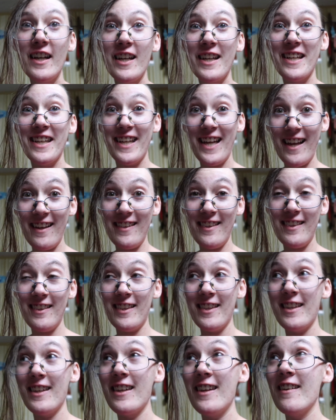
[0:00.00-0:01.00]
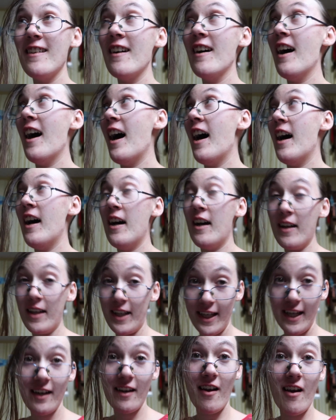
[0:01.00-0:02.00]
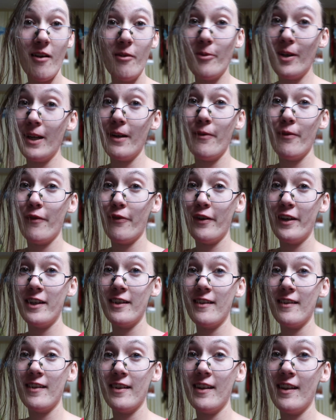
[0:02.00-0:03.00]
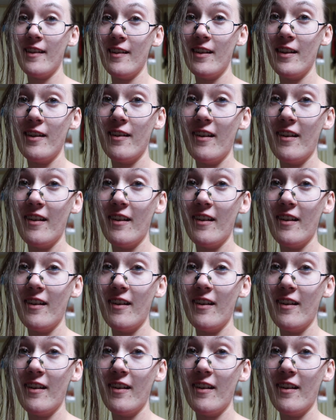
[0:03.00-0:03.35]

Yes, I cannot wait for fair season,